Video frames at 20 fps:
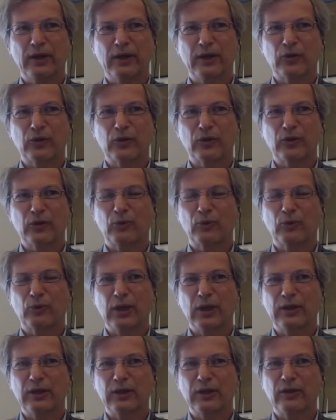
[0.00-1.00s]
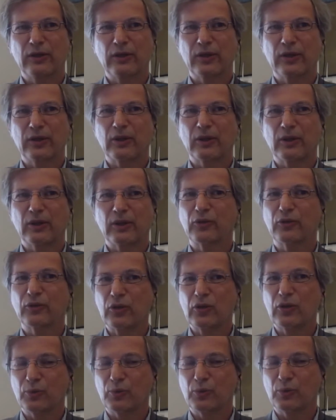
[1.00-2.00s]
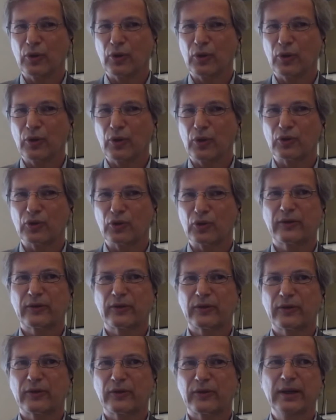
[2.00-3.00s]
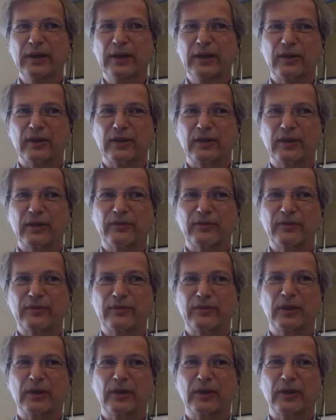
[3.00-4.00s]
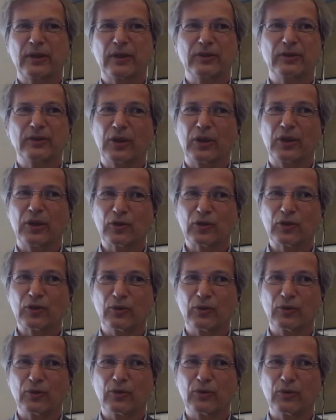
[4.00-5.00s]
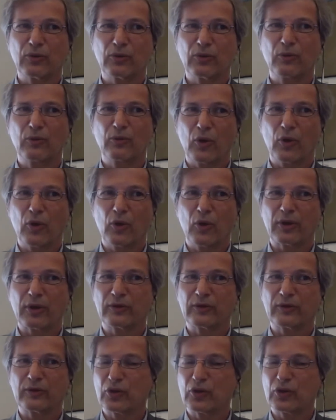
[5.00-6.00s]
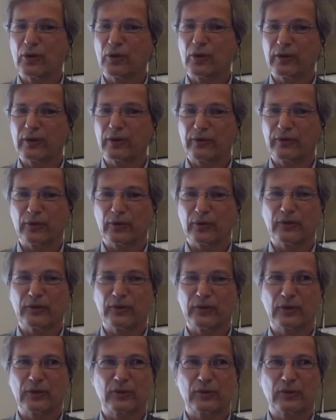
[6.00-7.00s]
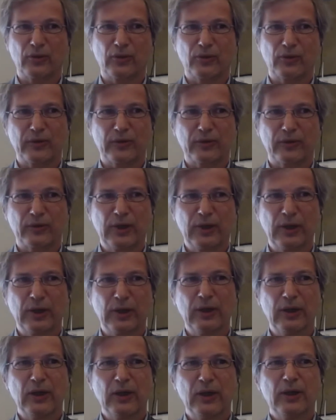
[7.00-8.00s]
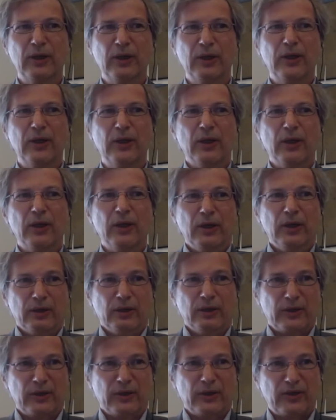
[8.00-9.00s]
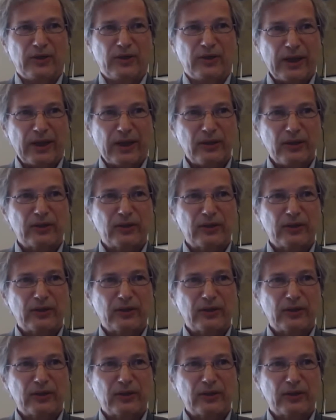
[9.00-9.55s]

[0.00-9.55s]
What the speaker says: we identify demonstration projects that have the potential to work as a showcase for the signatories. The selected